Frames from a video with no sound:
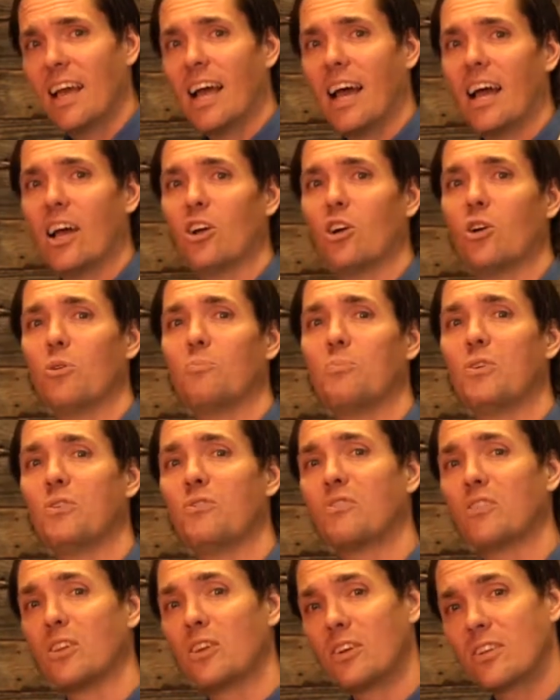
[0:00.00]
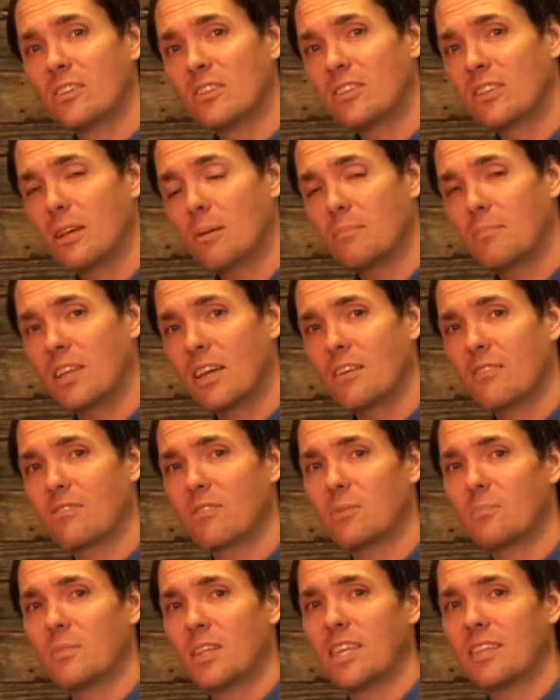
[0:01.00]
I hope you've learned something
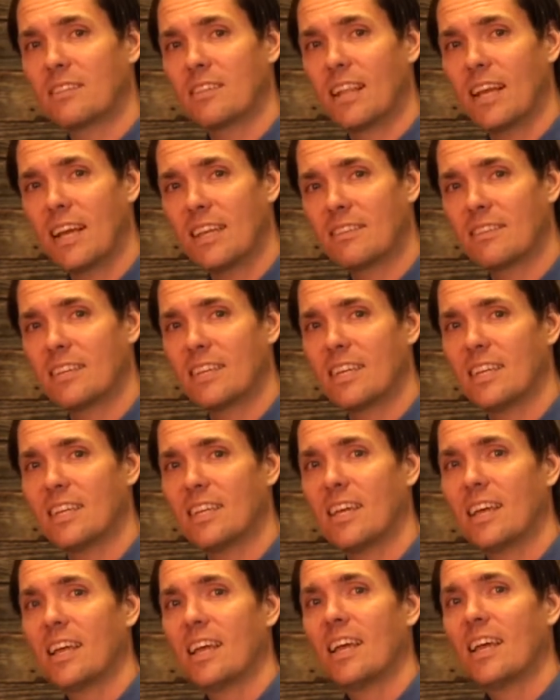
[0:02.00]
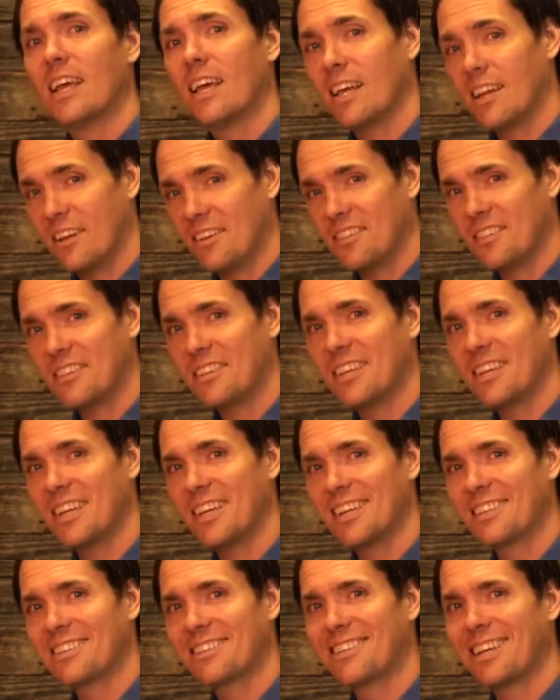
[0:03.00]
from this lesson, and I'll see you
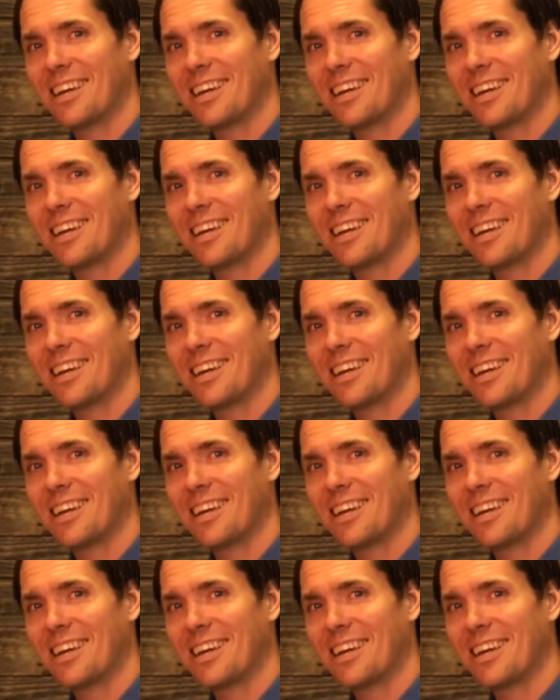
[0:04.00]
next